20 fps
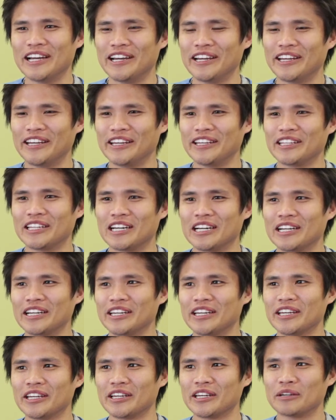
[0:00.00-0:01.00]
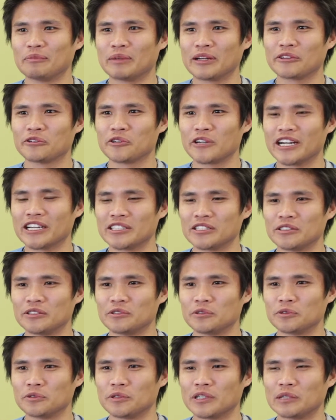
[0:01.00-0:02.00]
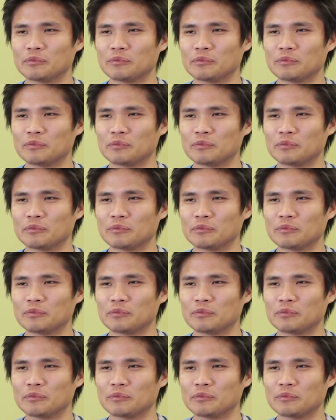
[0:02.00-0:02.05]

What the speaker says: and I am a graduate.